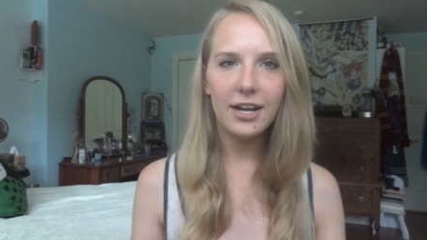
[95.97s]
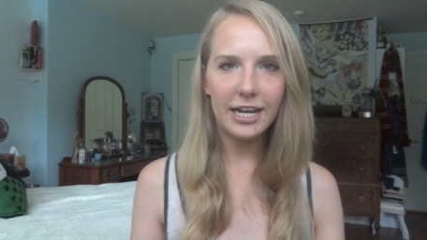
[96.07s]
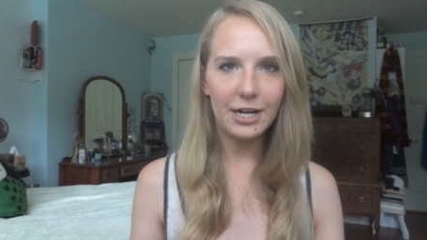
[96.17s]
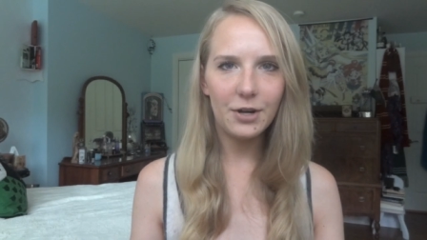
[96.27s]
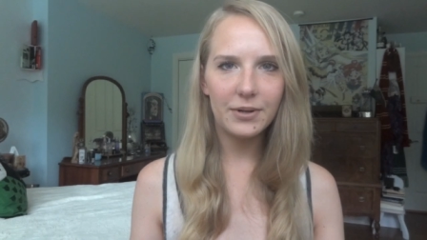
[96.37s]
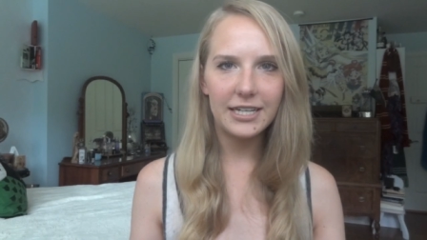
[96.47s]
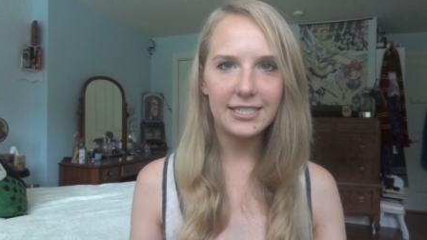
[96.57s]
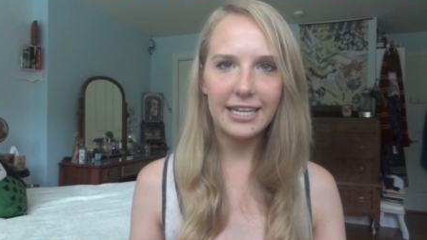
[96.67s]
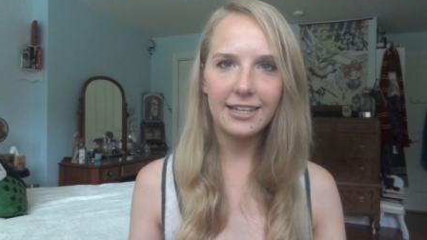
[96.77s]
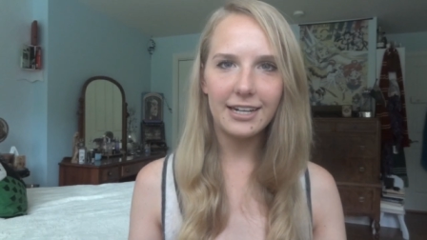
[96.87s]
And I know when I
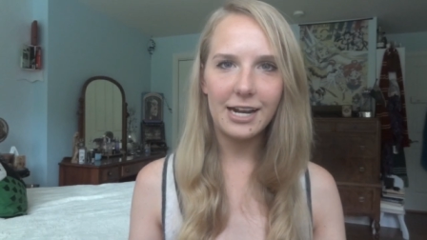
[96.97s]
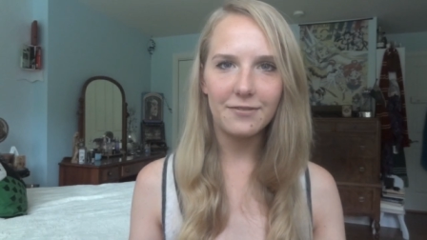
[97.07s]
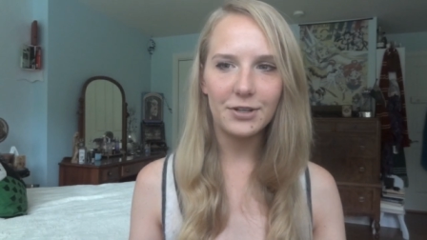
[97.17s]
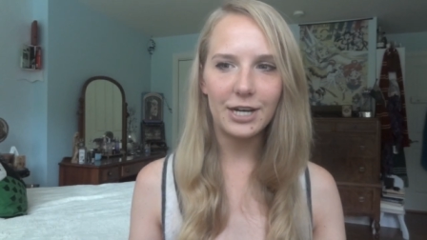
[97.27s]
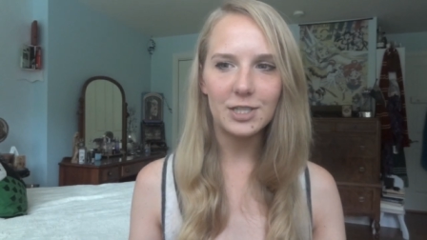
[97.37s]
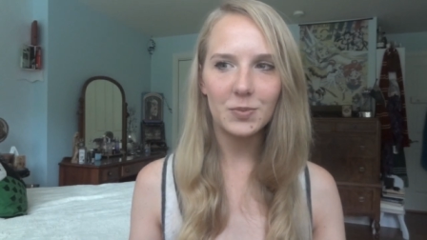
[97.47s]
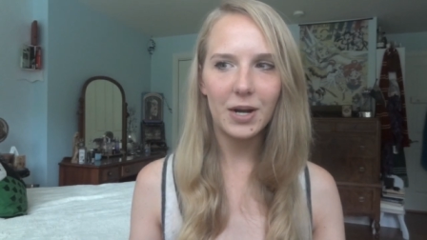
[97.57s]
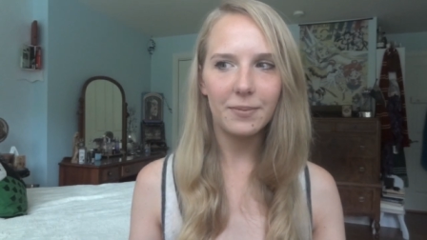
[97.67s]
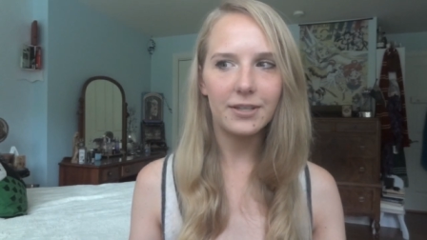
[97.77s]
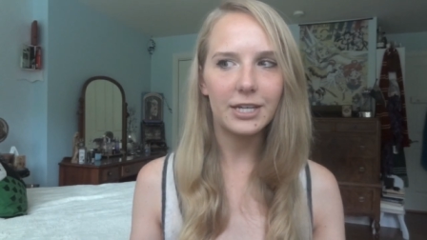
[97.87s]
say that, a lot of you guys are
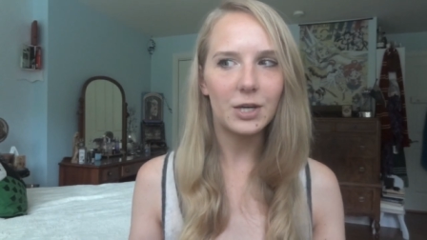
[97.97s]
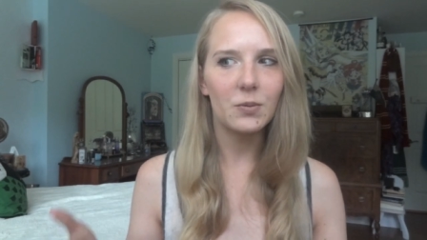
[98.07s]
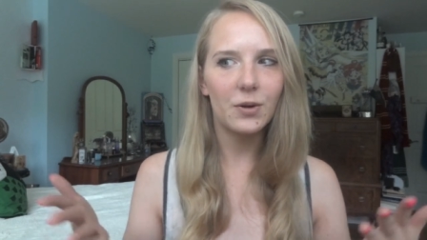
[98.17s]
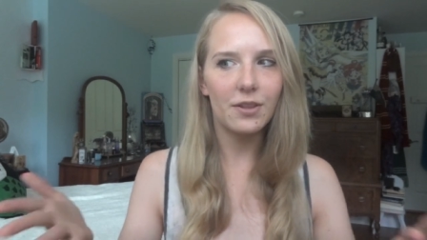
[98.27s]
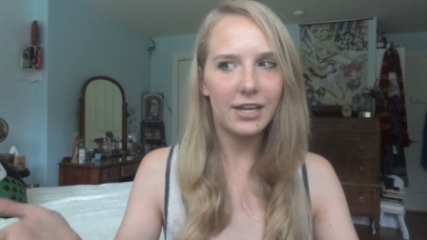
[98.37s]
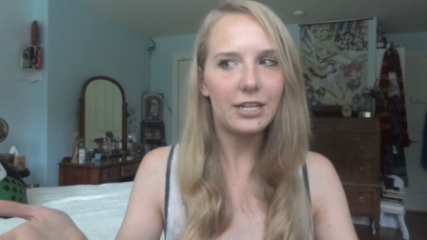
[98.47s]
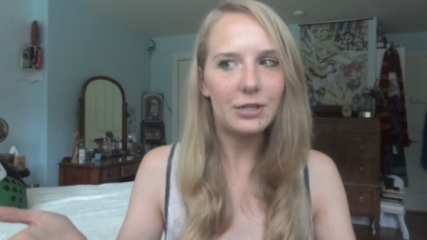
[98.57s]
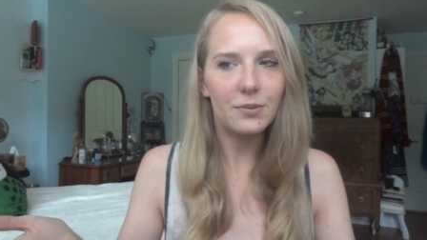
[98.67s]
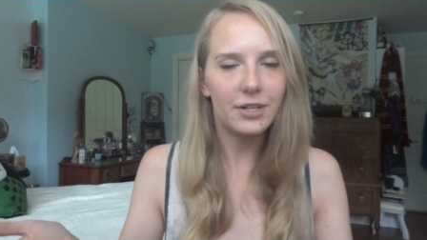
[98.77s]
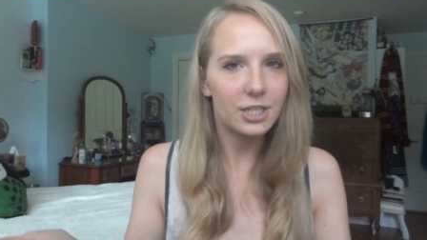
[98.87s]
probably thinking, well, then
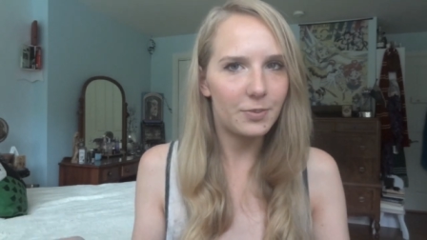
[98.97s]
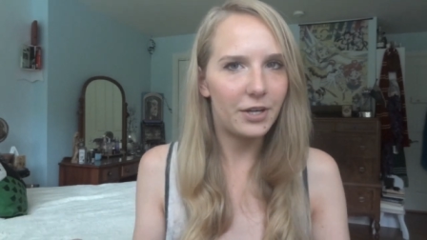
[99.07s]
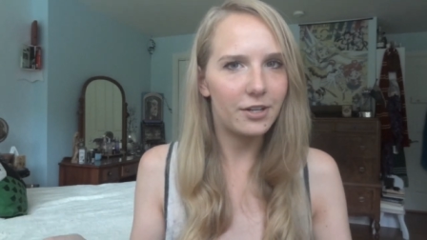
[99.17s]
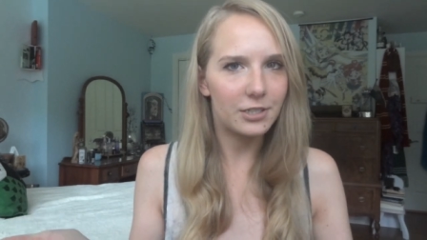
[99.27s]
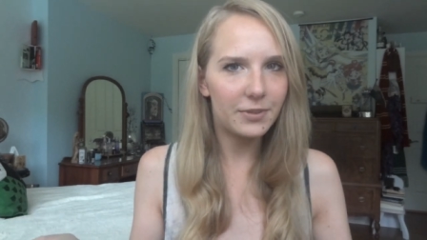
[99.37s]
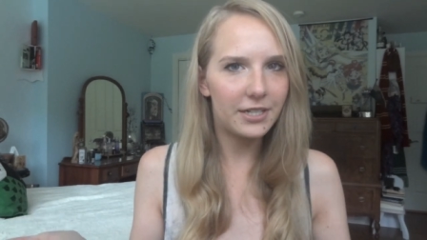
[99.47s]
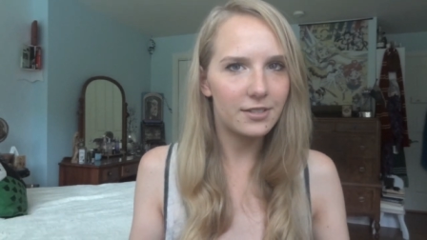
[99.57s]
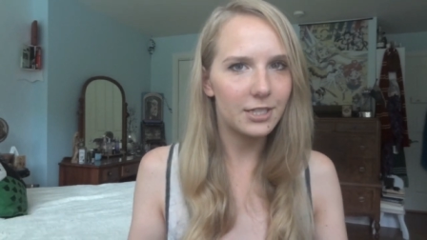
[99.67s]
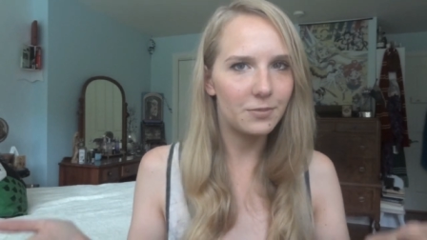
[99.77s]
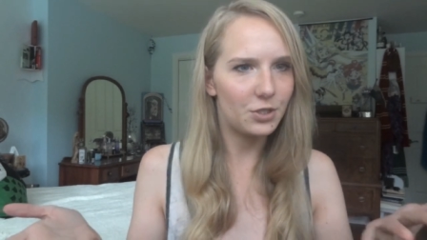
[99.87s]
you were experiencing reading
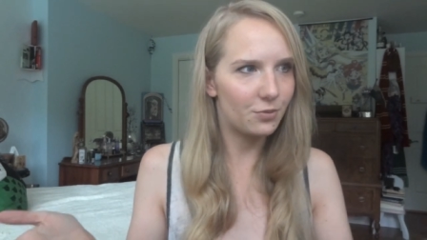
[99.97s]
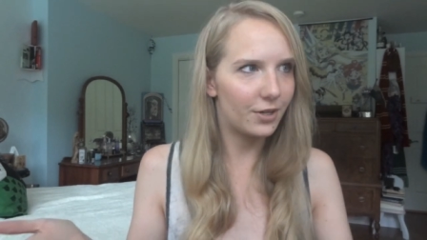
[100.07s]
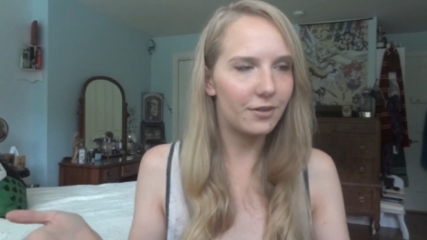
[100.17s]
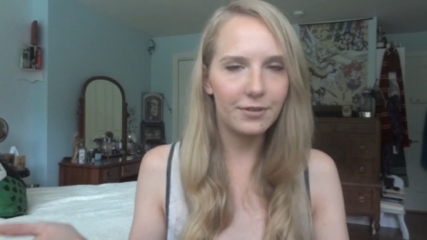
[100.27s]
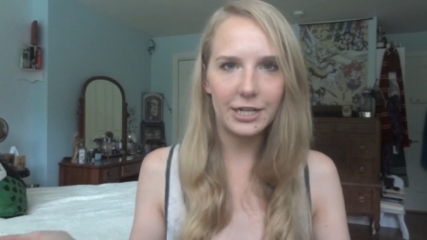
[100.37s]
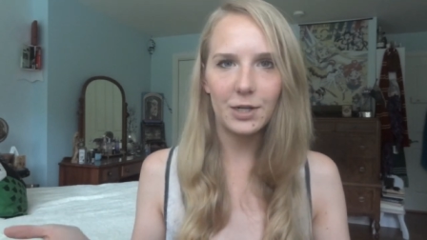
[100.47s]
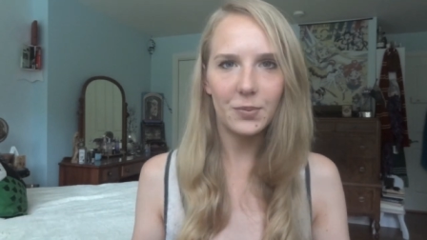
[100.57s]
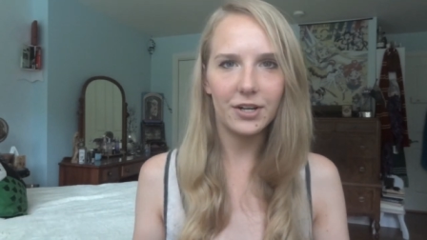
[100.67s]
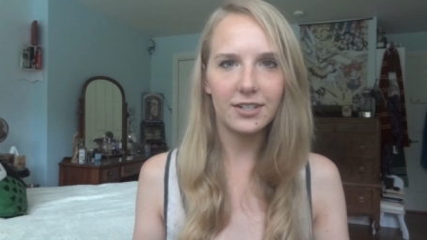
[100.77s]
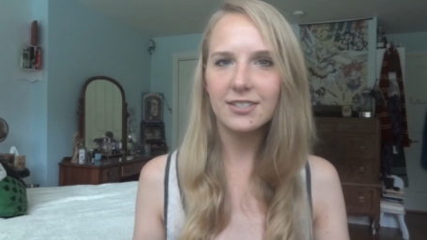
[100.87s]
slumps, you weren't reading
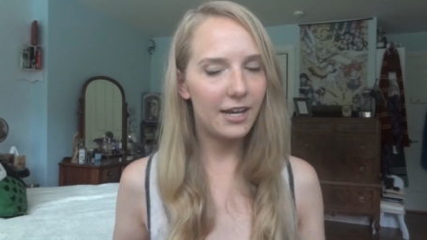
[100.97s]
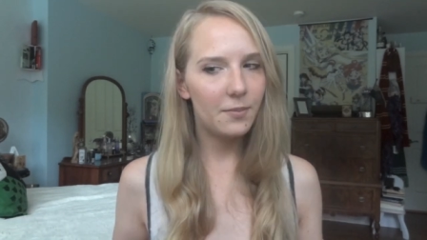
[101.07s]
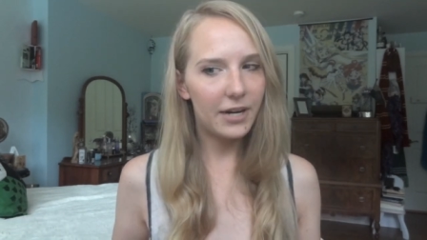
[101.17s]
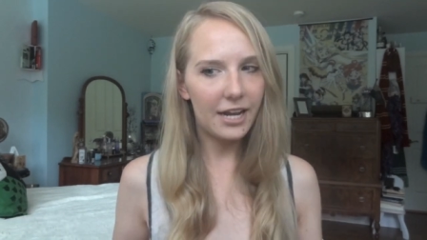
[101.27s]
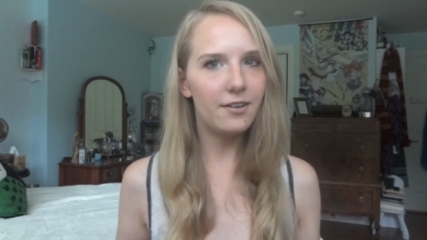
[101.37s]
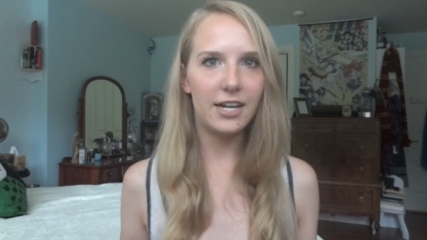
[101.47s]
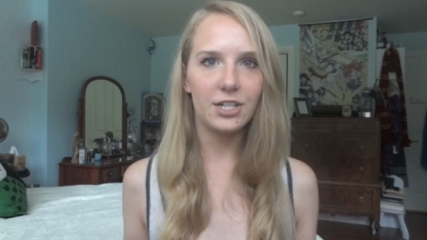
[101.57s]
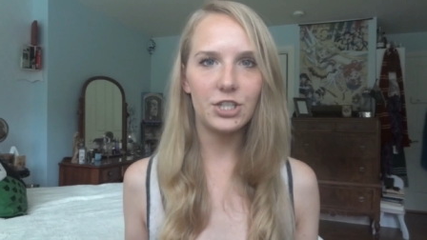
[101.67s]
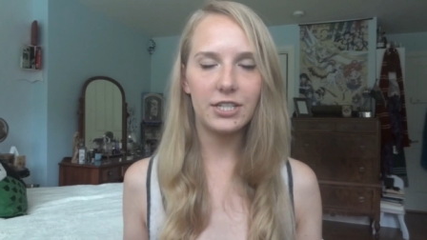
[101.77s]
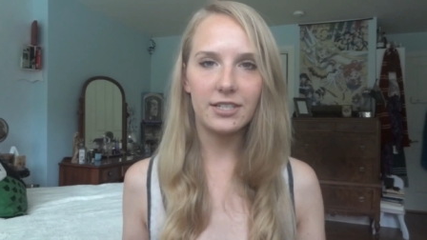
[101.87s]
books. But I don't
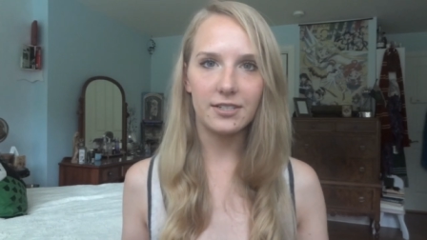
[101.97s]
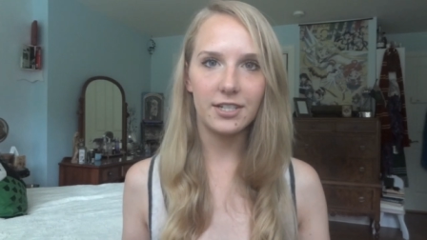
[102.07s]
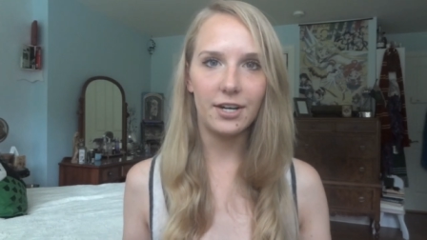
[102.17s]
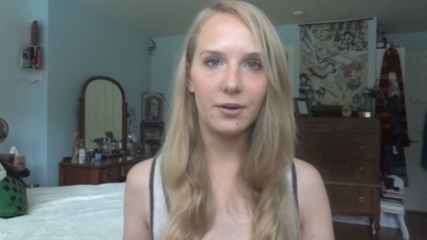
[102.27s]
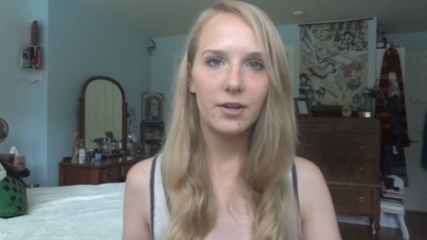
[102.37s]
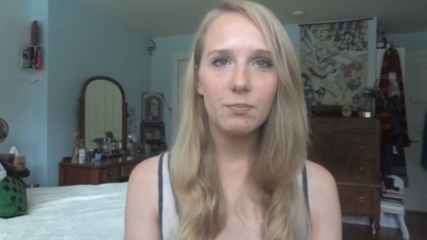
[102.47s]
actually think so.